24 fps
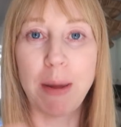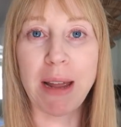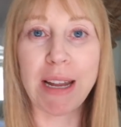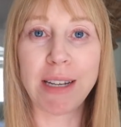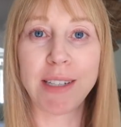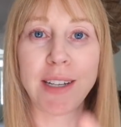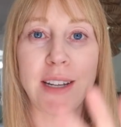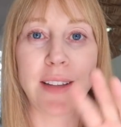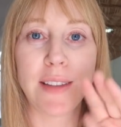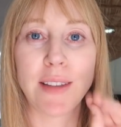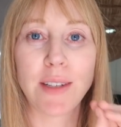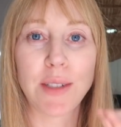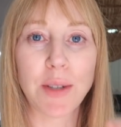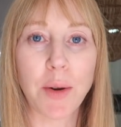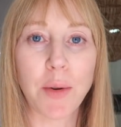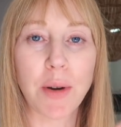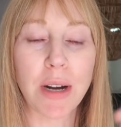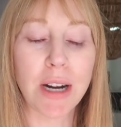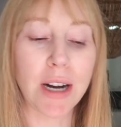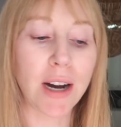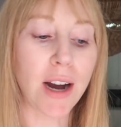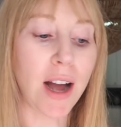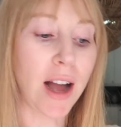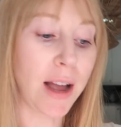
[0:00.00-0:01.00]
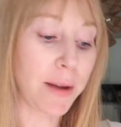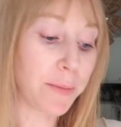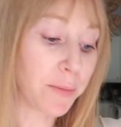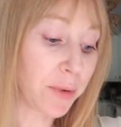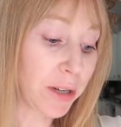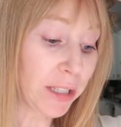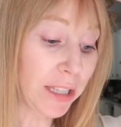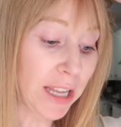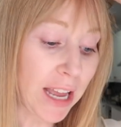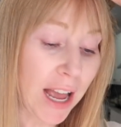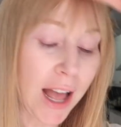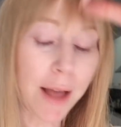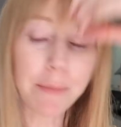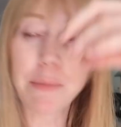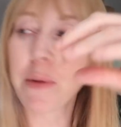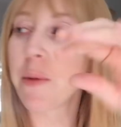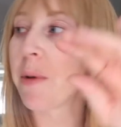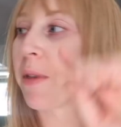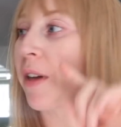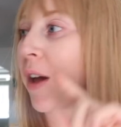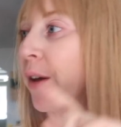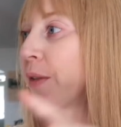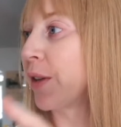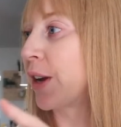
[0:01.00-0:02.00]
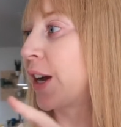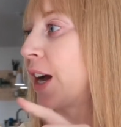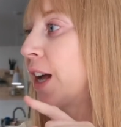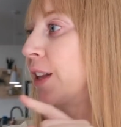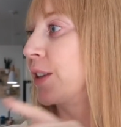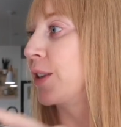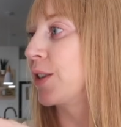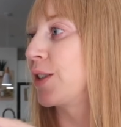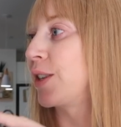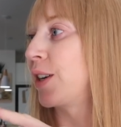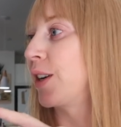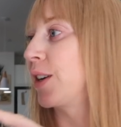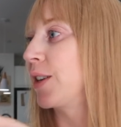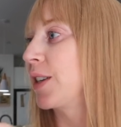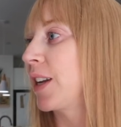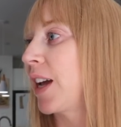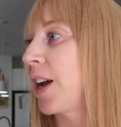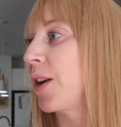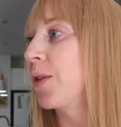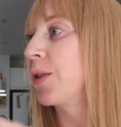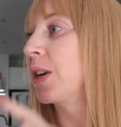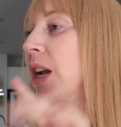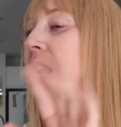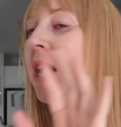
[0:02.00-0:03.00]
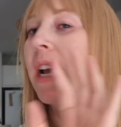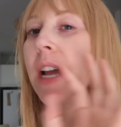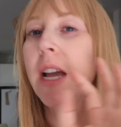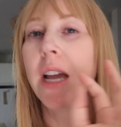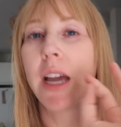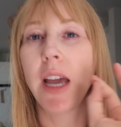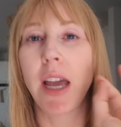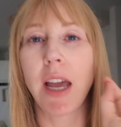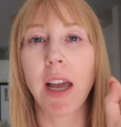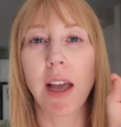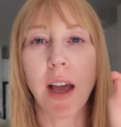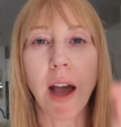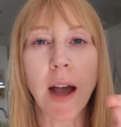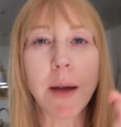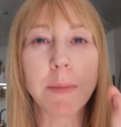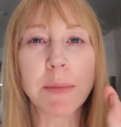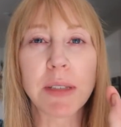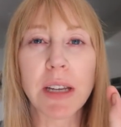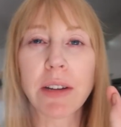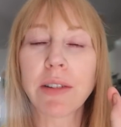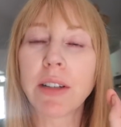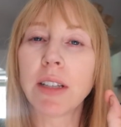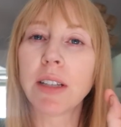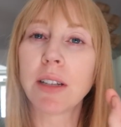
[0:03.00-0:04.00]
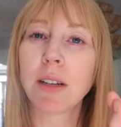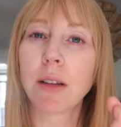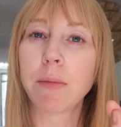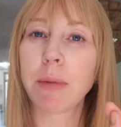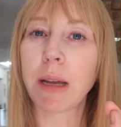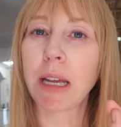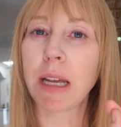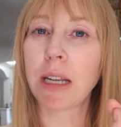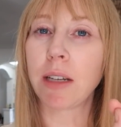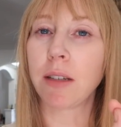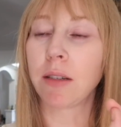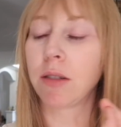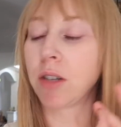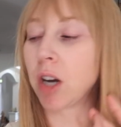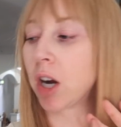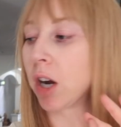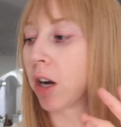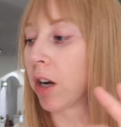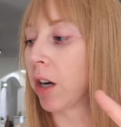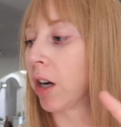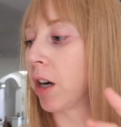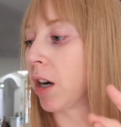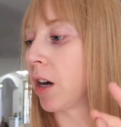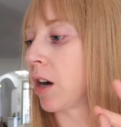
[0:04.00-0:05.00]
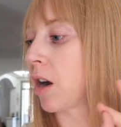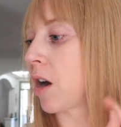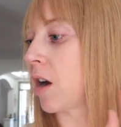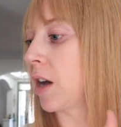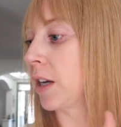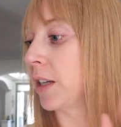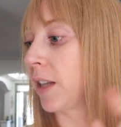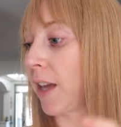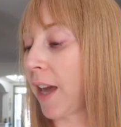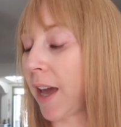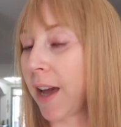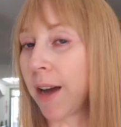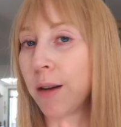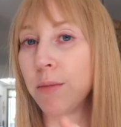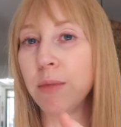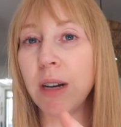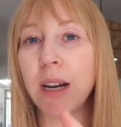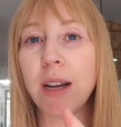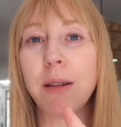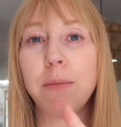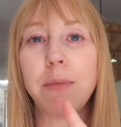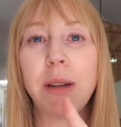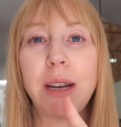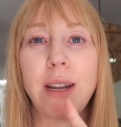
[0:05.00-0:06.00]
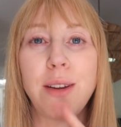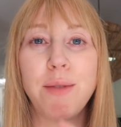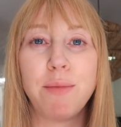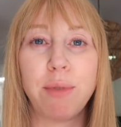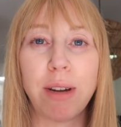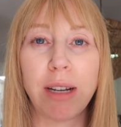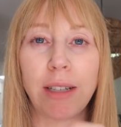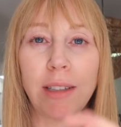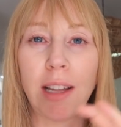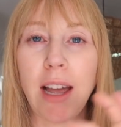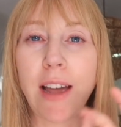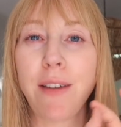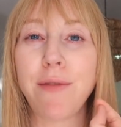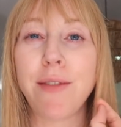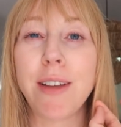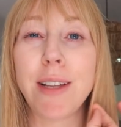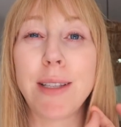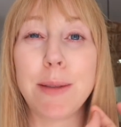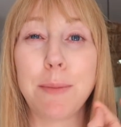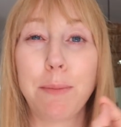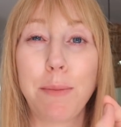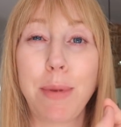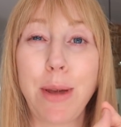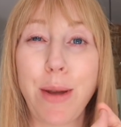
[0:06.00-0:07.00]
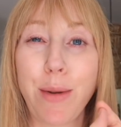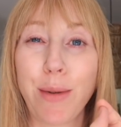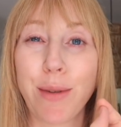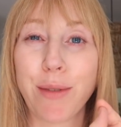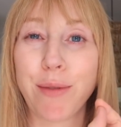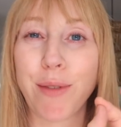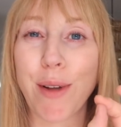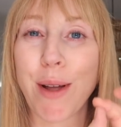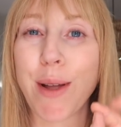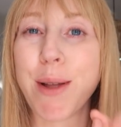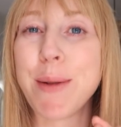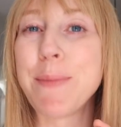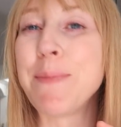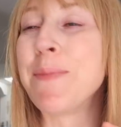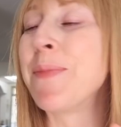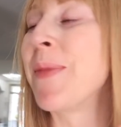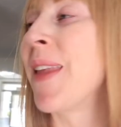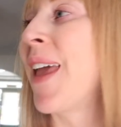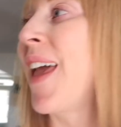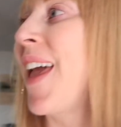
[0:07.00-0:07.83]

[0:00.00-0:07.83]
painting the door. I'm really happy with how the color turned out. It comes out a little bit darker on camera, but in real life, it's beautiful.